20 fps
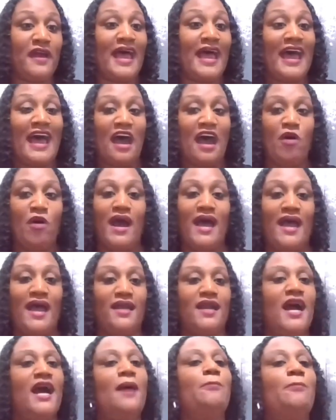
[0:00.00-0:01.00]
how I
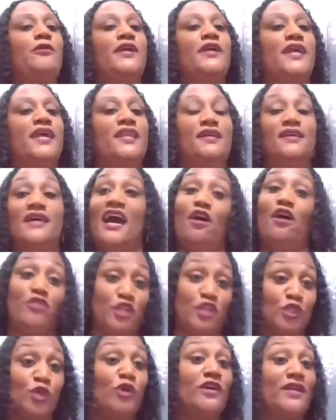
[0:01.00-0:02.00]
comprehended how the
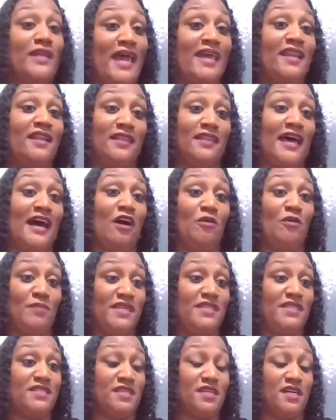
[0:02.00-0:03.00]
Lord had allowed
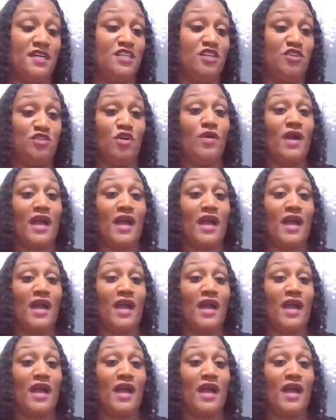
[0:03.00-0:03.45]
me to,